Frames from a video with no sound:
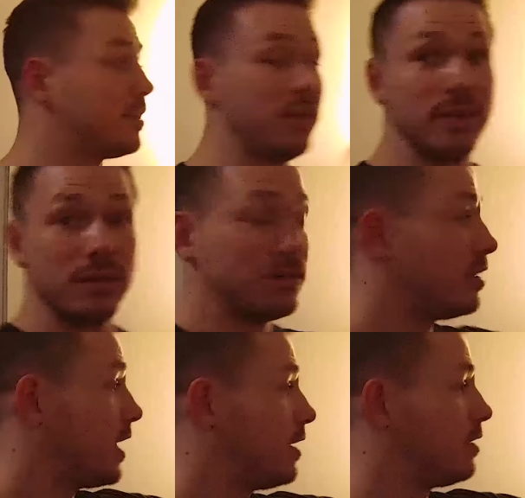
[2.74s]
still on there.
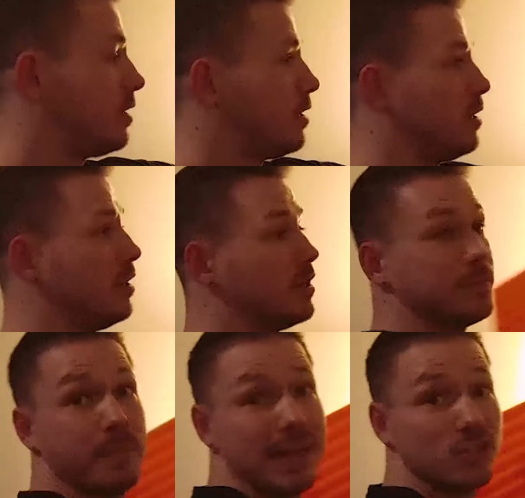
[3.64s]
Look at
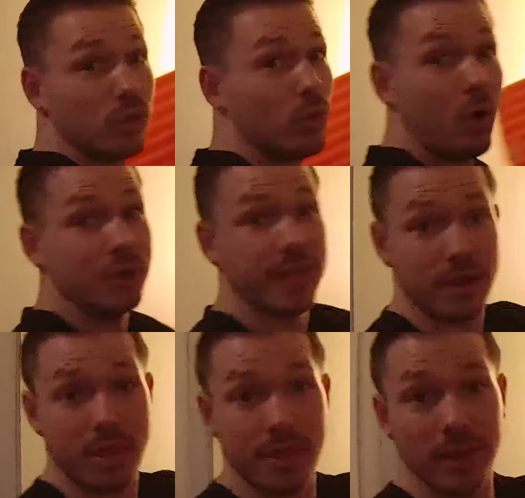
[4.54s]
that. Paint's still on the wall.
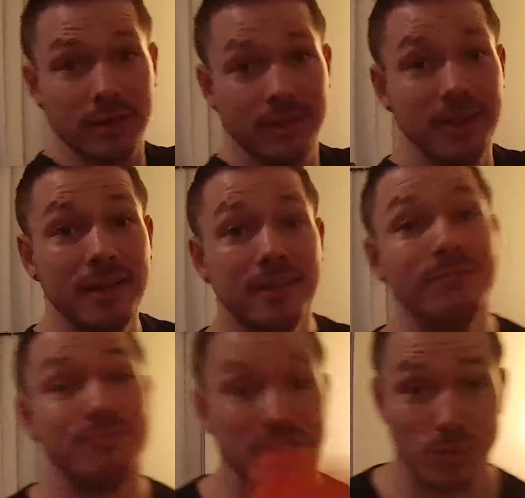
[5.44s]
Another thing.
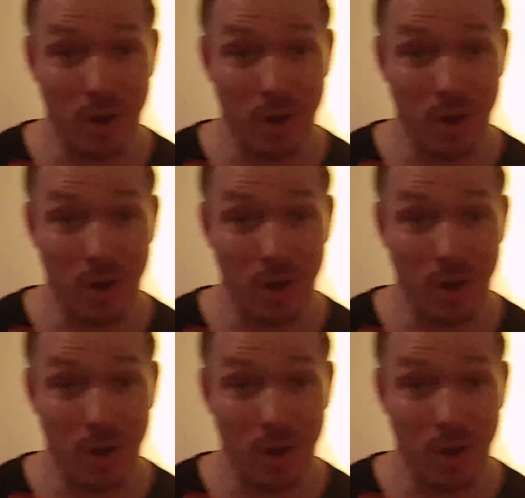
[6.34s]
This